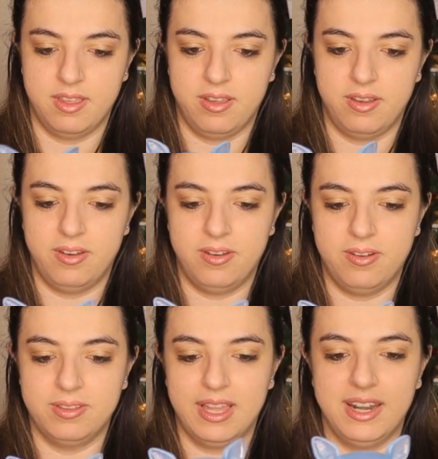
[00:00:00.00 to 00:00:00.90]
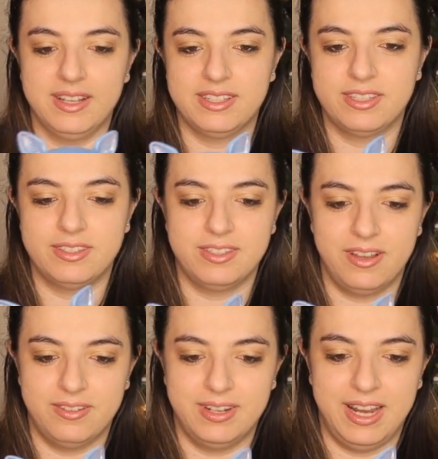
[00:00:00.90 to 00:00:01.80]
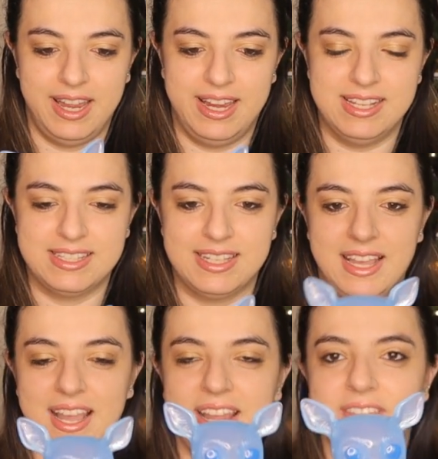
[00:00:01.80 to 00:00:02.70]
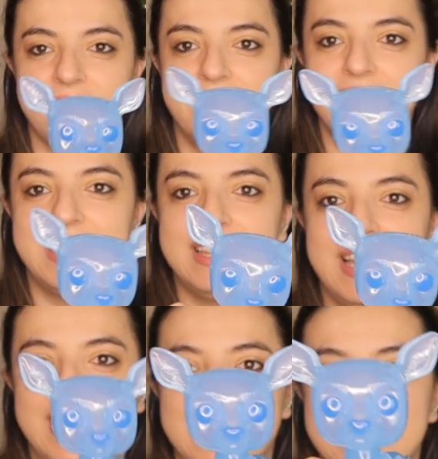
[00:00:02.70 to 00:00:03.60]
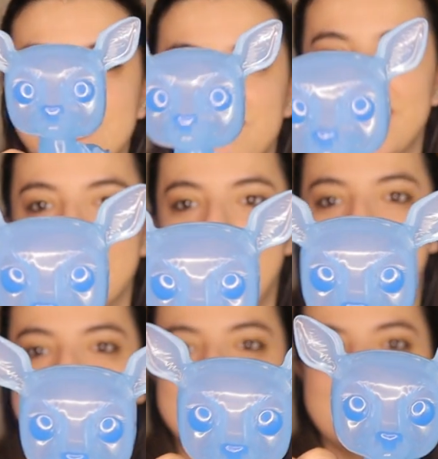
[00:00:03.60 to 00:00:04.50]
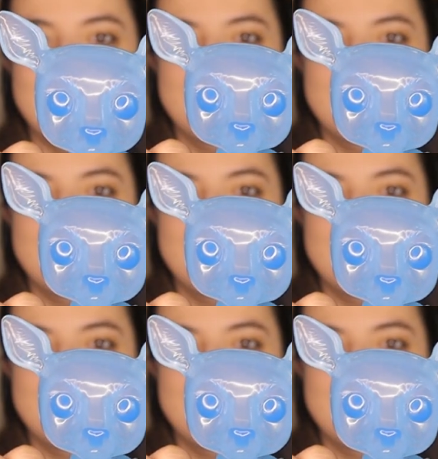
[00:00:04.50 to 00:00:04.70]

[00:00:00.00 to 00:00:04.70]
Oh, that is so nice. I really like this one, guys.